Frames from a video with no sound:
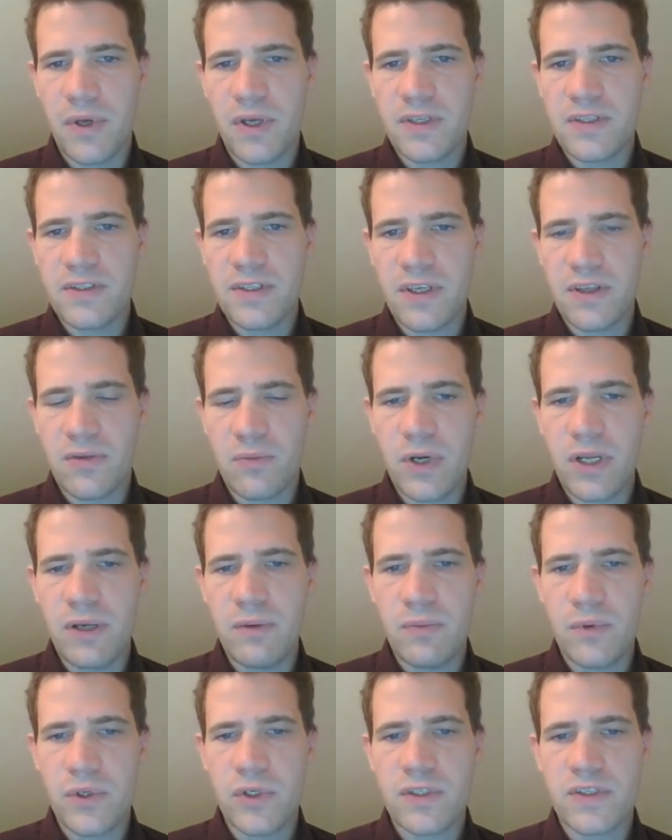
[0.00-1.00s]

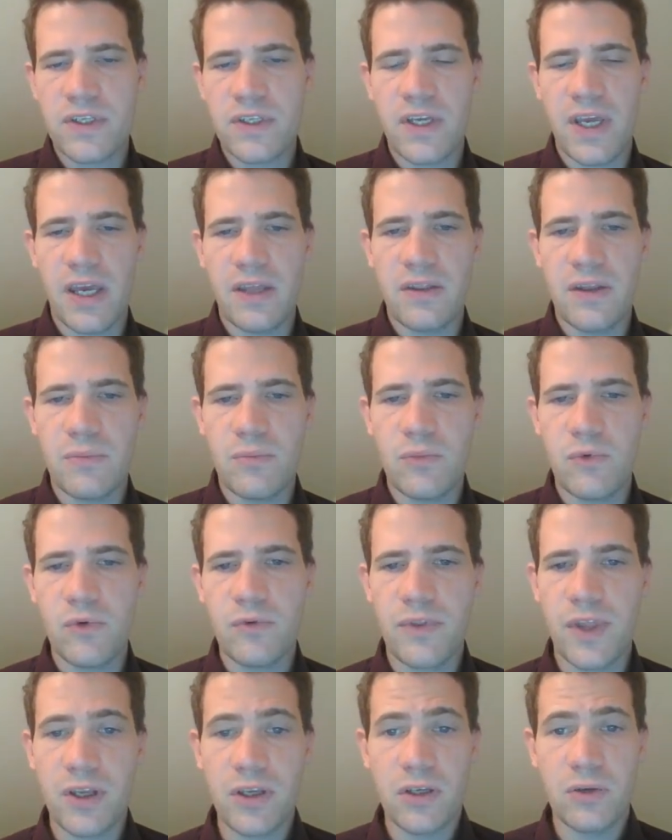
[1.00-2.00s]
c3, which is again the
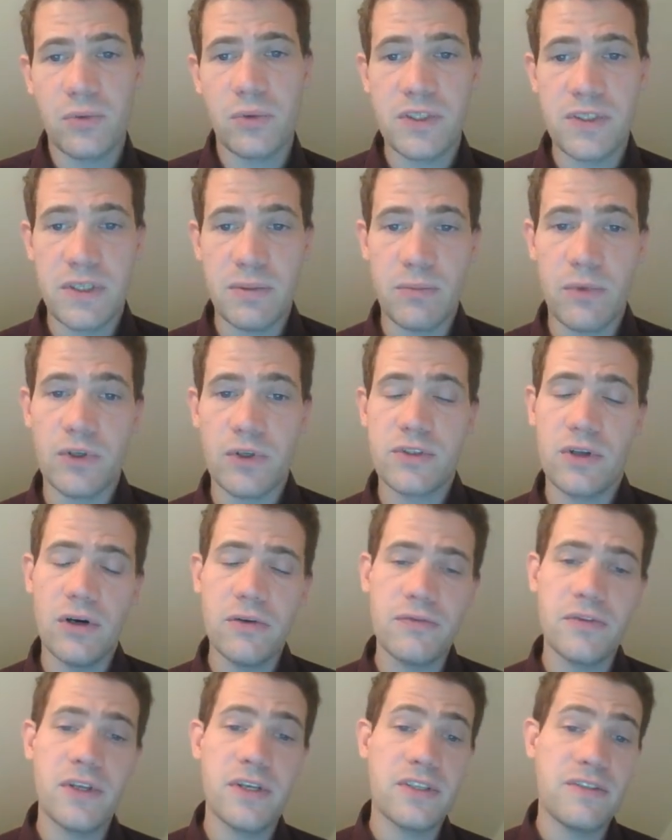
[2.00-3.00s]
move that you will see most
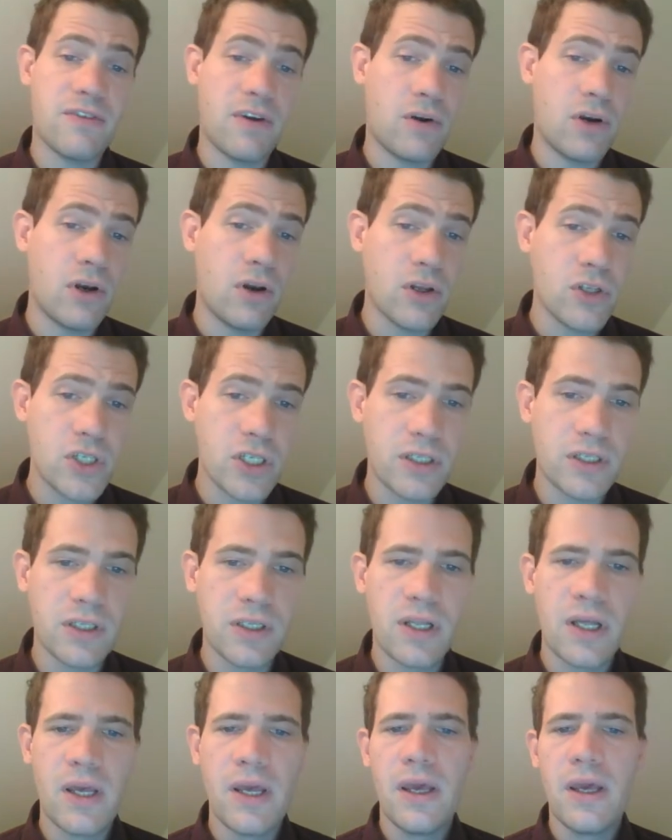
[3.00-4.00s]
often. It's very
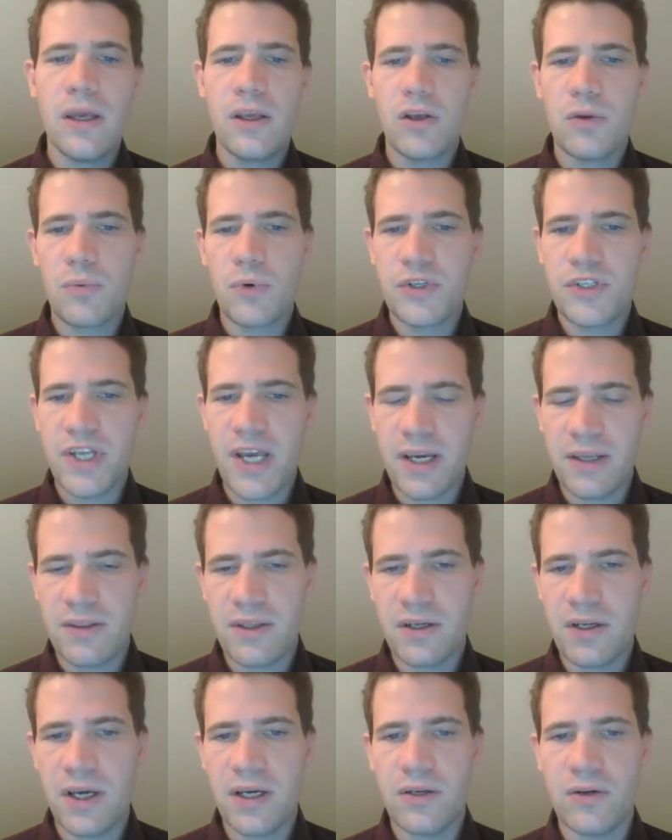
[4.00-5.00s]
logical. You protect
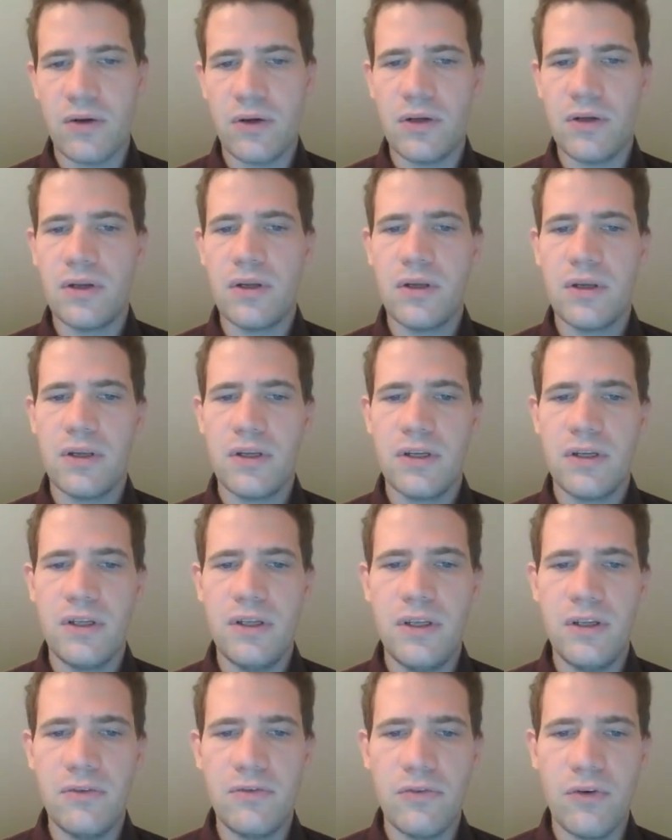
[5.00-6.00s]
the knight on
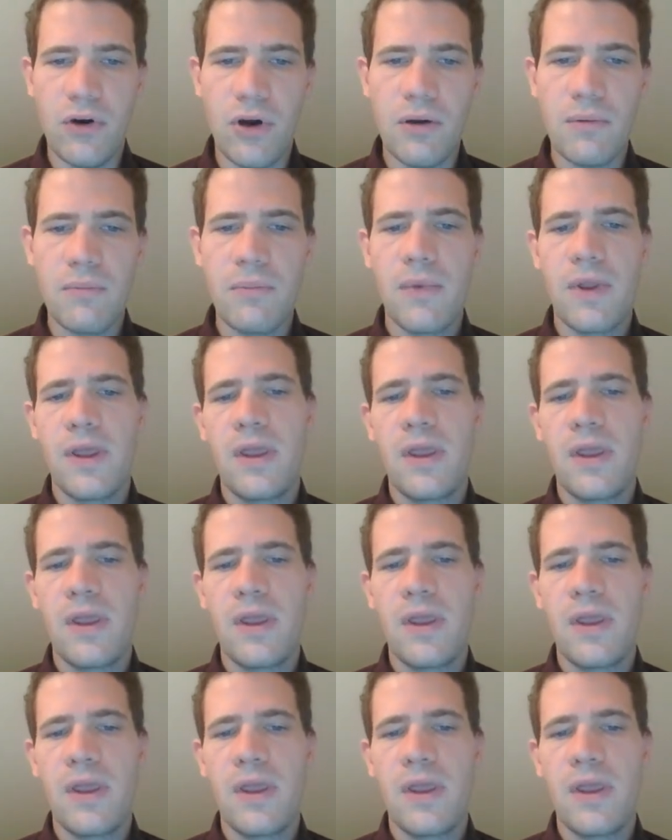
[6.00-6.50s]
d4.